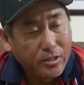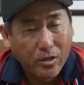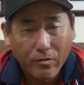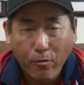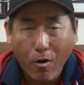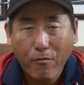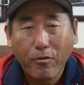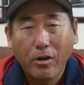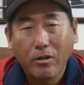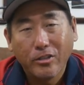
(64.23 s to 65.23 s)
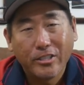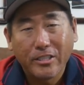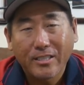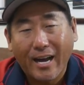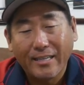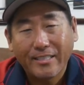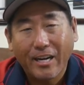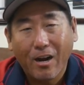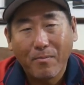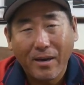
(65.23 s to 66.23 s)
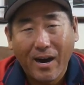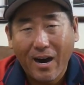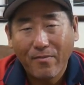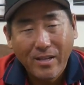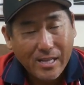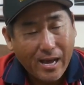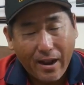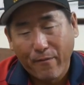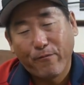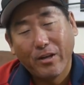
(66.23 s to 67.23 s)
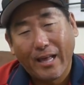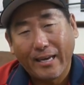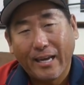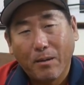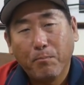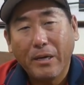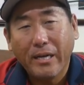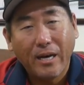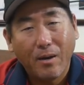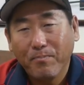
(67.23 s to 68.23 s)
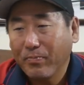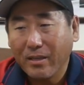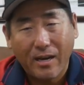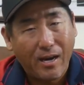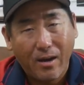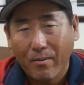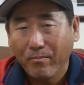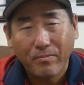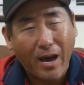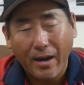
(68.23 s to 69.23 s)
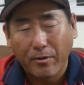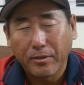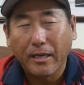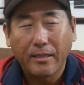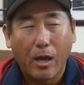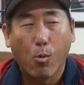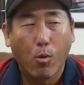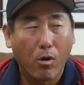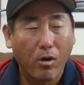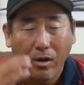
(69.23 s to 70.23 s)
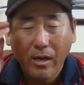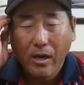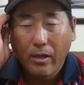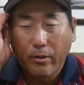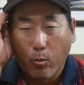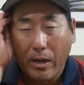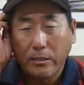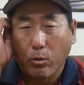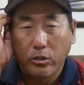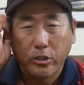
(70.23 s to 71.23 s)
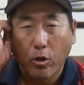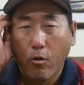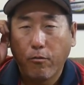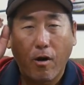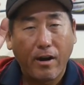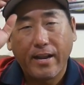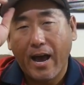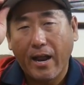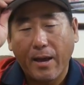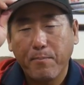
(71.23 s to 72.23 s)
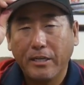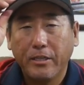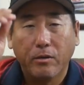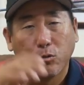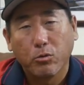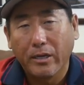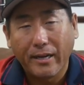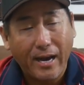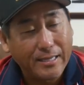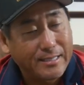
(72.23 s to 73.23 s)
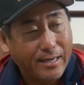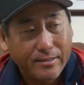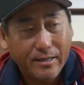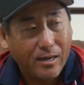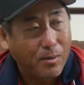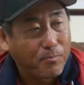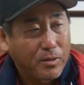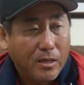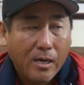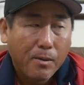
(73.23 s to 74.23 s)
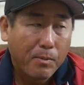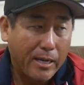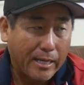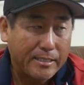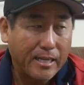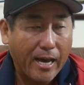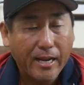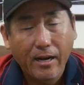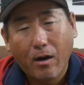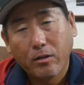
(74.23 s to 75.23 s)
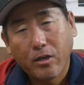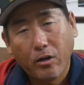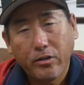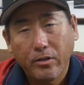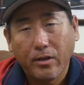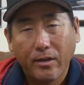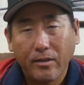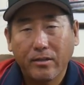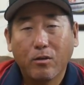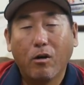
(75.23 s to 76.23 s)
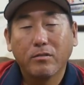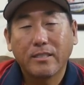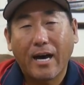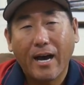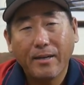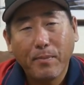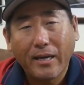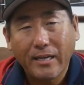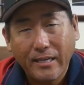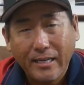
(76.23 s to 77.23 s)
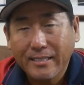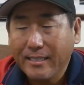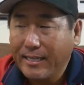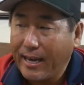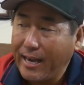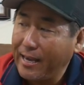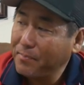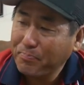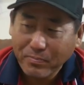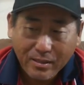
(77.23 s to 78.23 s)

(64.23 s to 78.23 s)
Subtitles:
2 to 4 footers just kind of scared me off. I didn't feel like getting beat up. I don't think they were. The winds were so far down. I bet you it was really nice out there. But I decided I'll go to the Gulf side, make it an easy day.